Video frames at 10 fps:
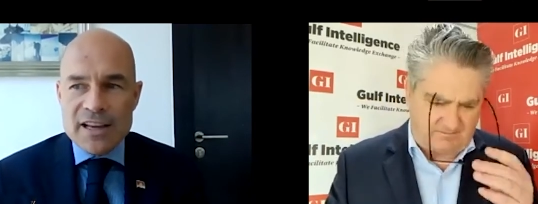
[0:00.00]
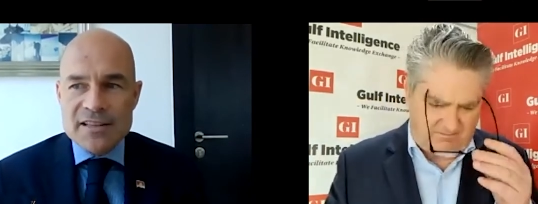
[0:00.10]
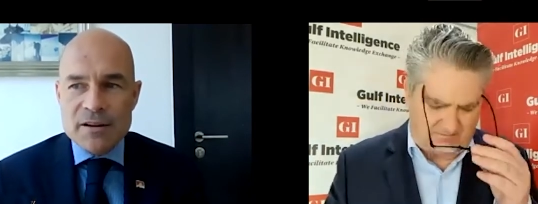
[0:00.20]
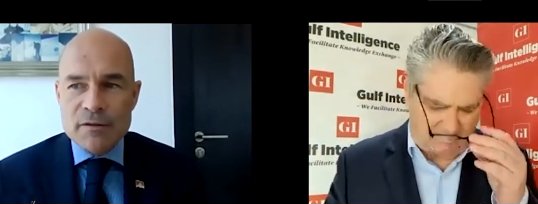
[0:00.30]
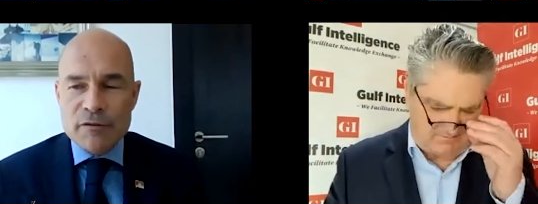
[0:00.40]

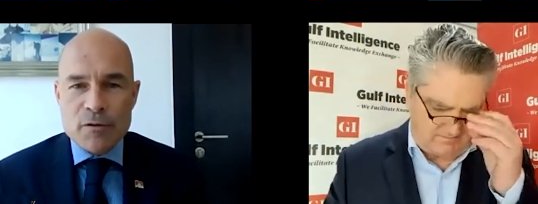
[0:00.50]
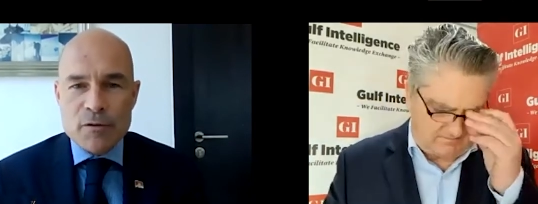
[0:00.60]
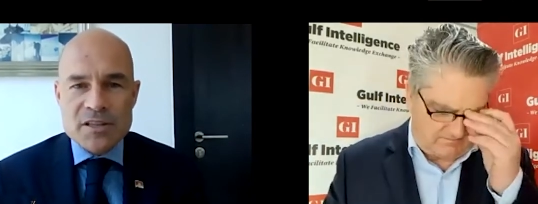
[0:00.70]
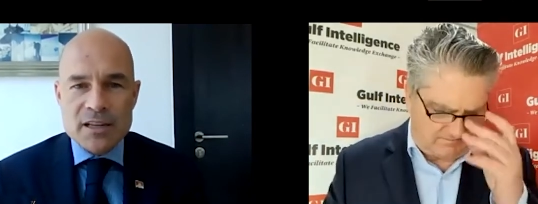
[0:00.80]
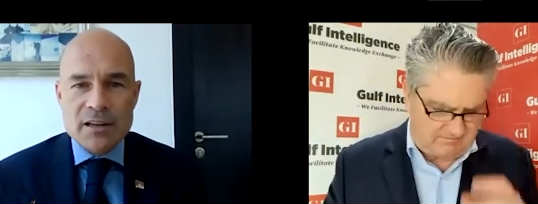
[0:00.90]
Speaker 1: facing of
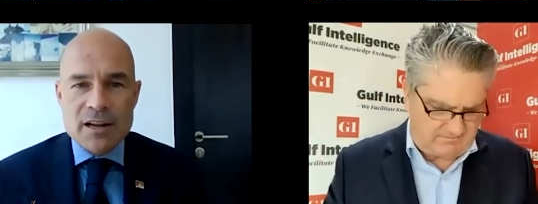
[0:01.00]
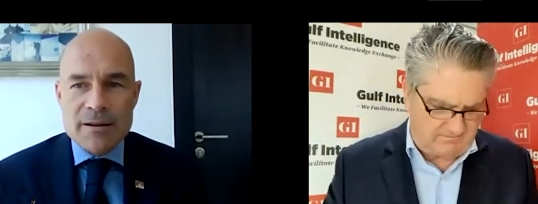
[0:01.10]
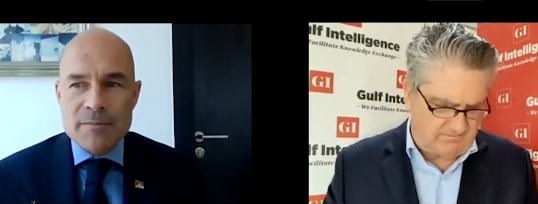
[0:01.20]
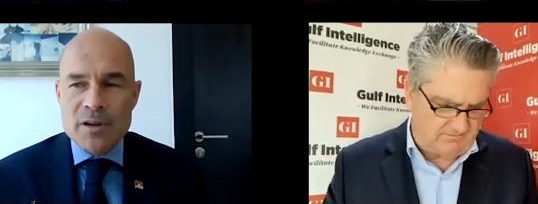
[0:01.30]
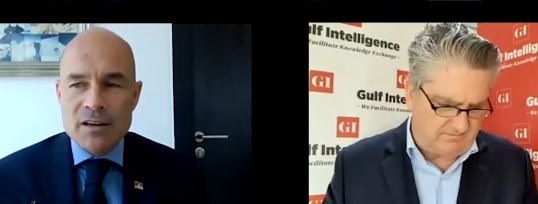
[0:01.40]
course a
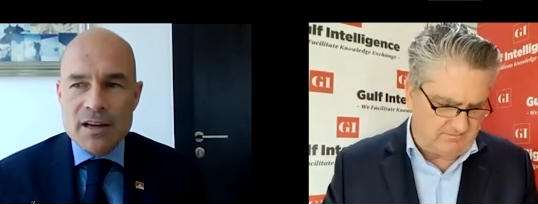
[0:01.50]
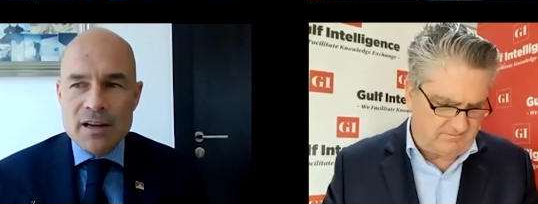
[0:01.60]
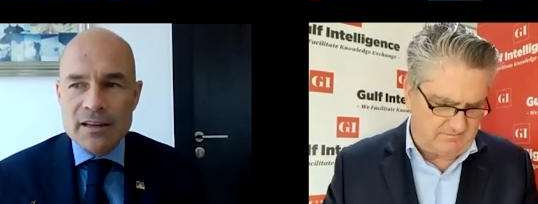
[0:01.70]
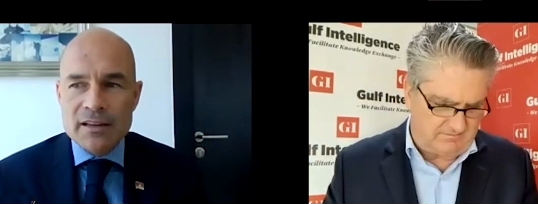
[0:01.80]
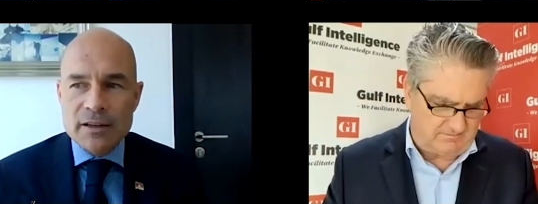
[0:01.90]
dilemma
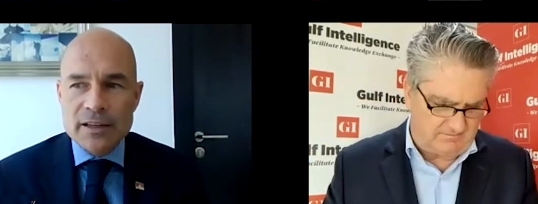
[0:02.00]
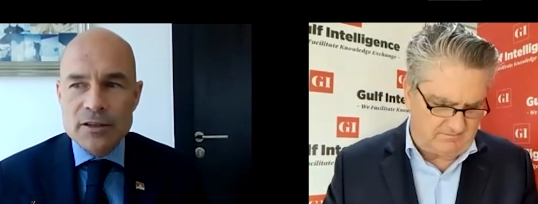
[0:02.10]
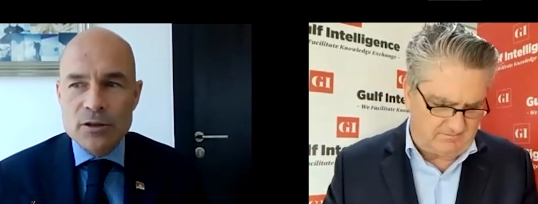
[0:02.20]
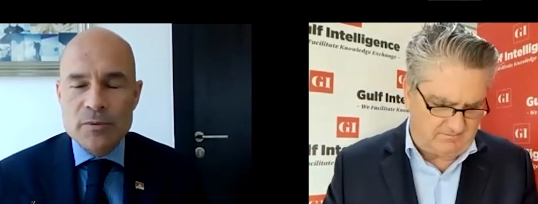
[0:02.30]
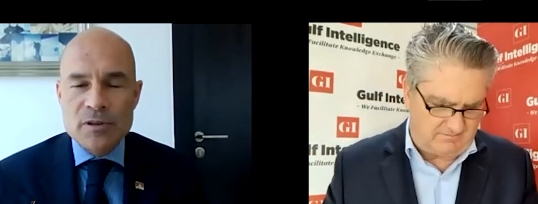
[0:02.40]
like uh,
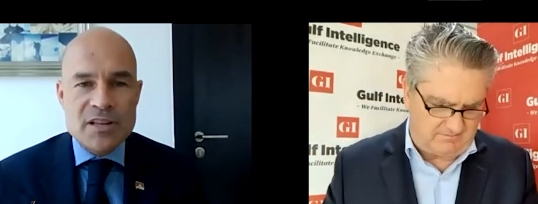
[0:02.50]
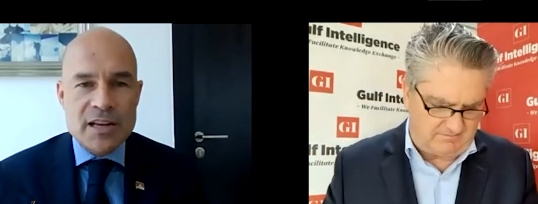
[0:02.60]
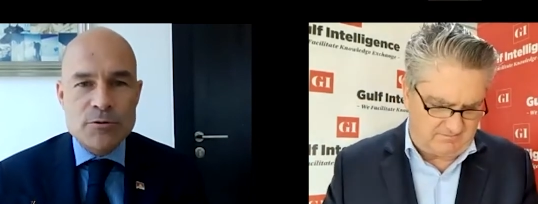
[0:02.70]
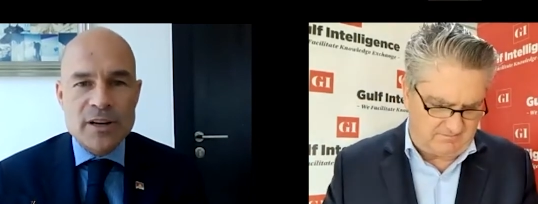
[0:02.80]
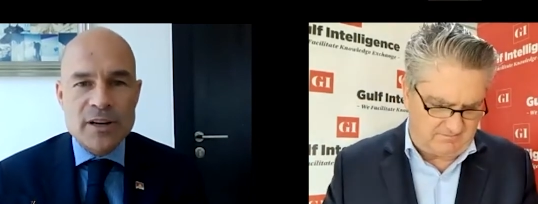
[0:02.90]
renewables
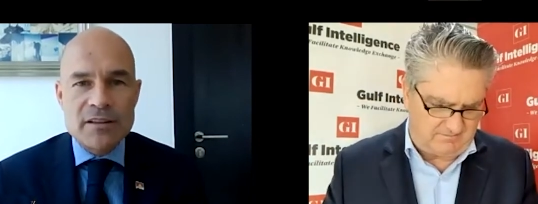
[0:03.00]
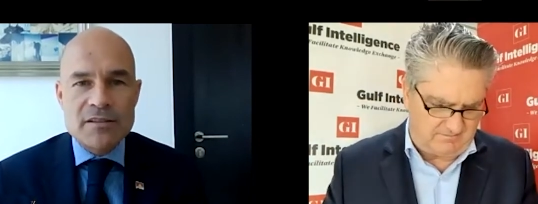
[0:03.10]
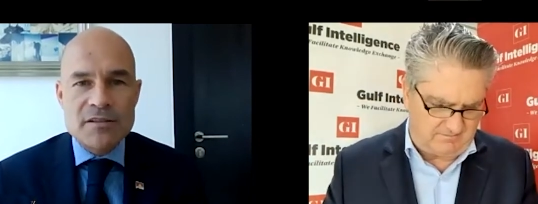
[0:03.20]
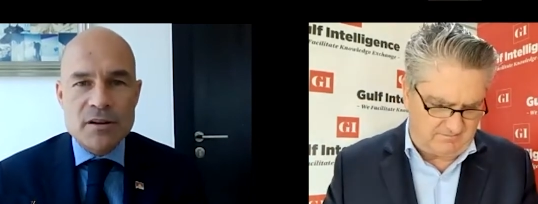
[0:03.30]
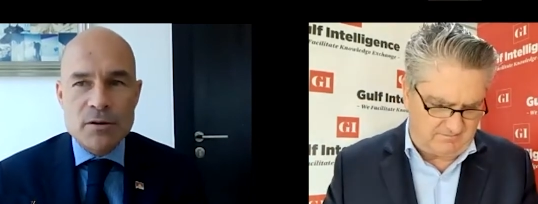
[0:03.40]
10 20
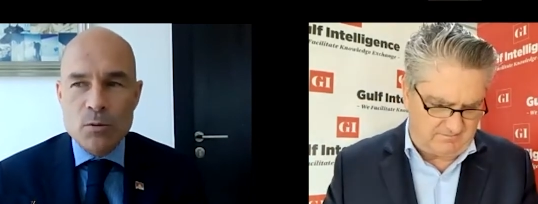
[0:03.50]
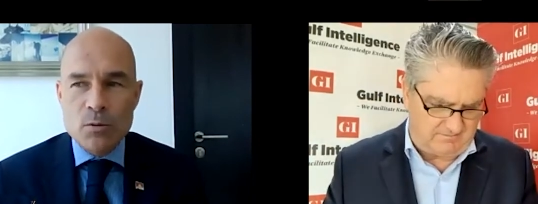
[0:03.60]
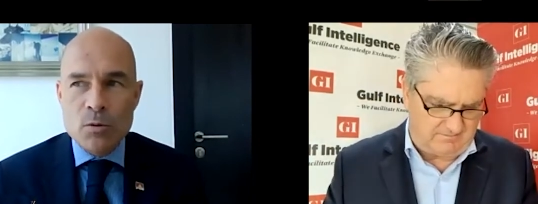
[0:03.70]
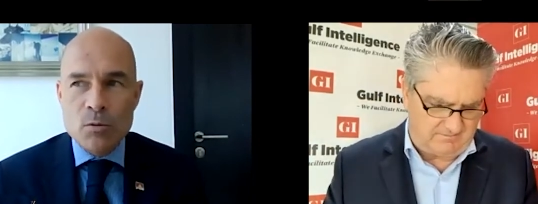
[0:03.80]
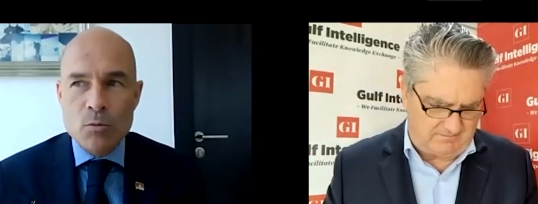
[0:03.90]
years
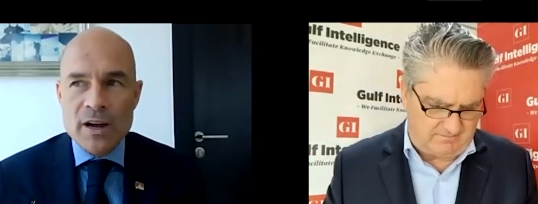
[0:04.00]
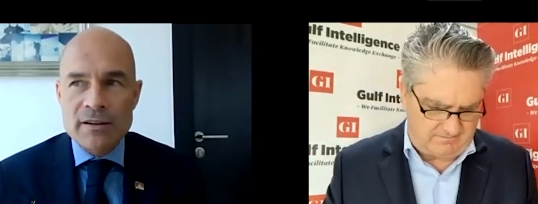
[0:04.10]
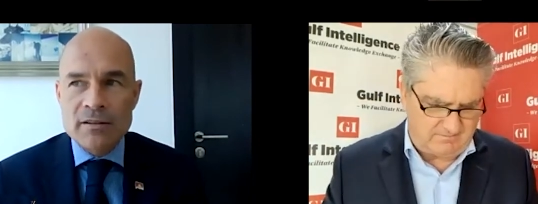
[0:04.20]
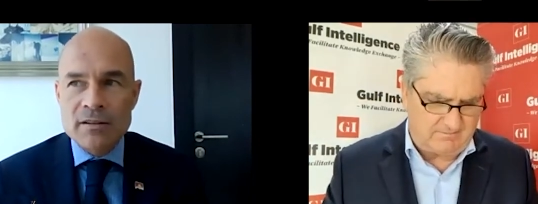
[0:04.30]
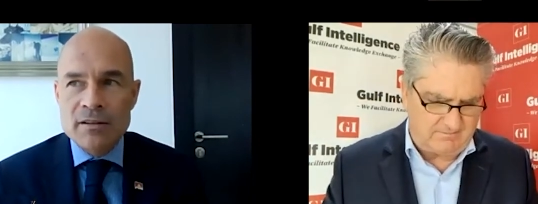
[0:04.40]
ago
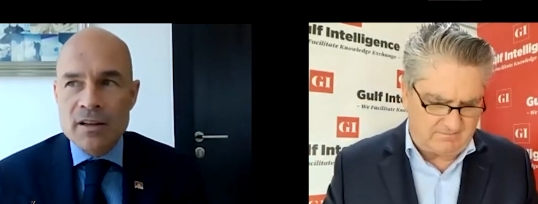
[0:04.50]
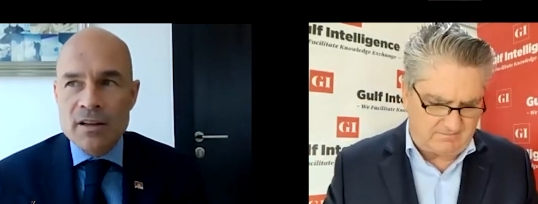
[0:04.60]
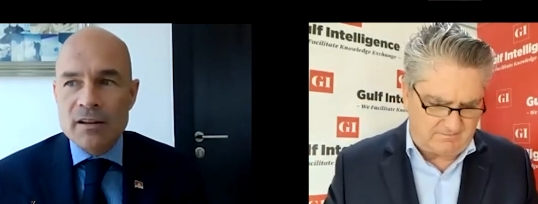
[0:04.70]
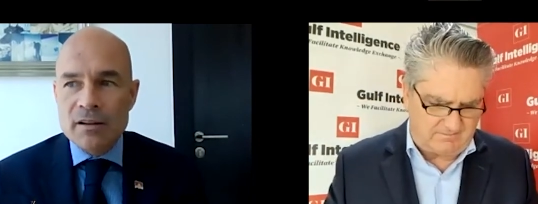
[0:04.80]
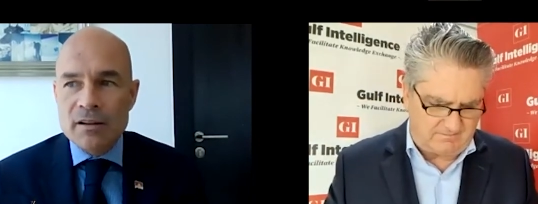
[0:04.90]
when
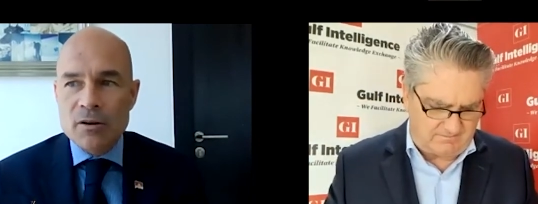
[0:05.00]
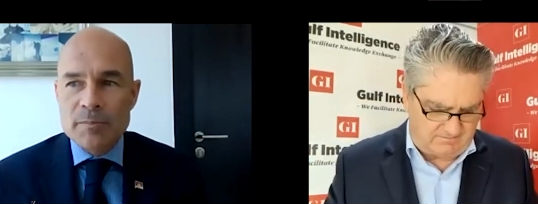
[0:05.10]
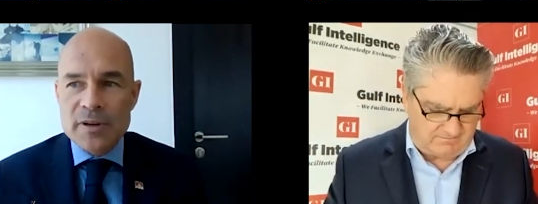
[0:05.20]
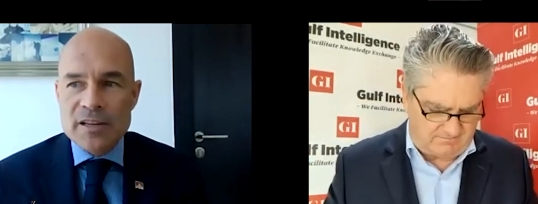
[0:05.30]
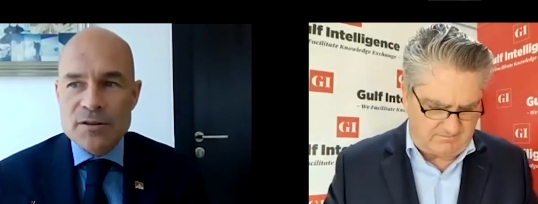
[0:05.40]
uh,
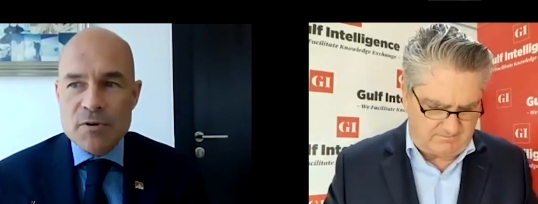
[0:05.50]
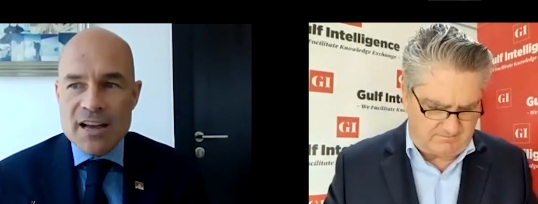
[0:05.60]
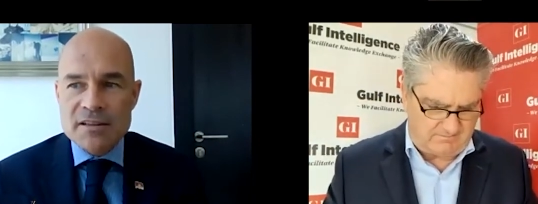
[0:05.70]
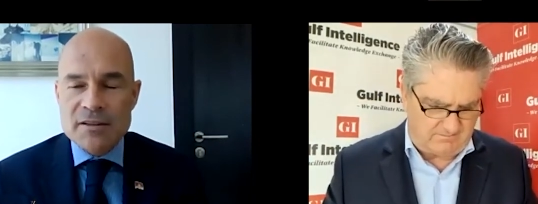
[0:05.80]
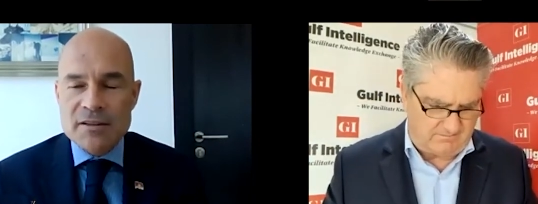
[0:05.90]
companies were
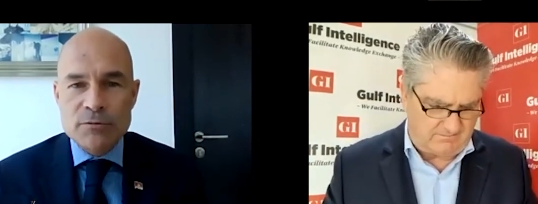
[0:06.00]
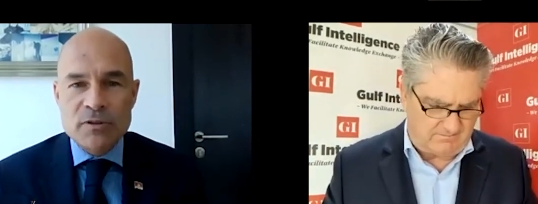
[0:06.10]
hesitant to